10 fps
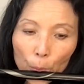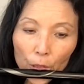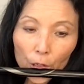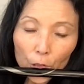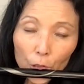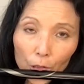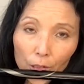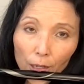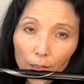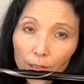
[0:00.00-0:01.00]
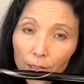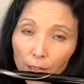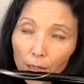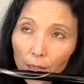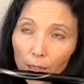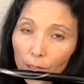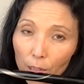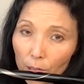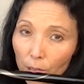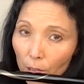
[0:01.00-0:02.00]
This should say C in
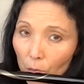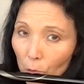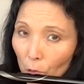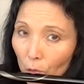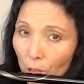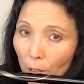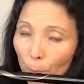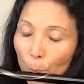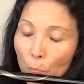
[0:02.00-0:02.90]
the 6 honchoshi.